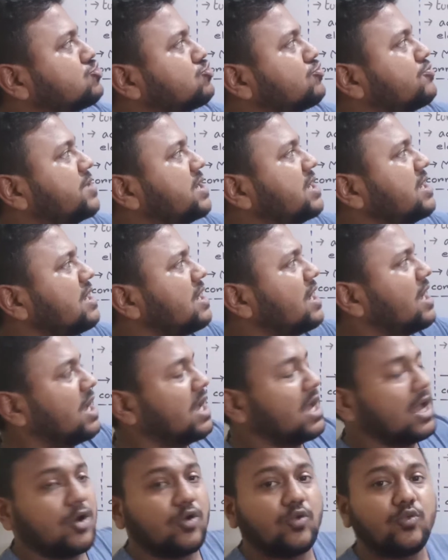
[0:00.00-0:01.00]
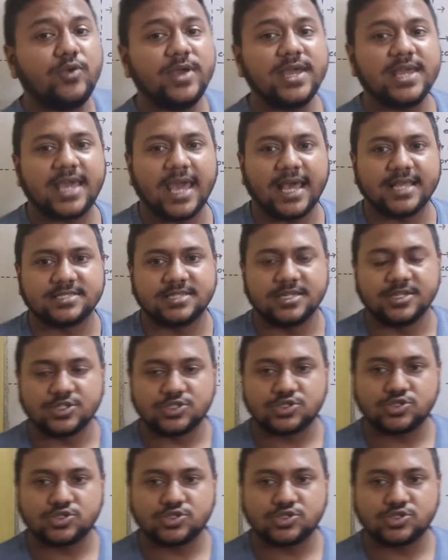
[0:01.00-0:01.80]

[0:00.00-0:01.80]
to be weak acids.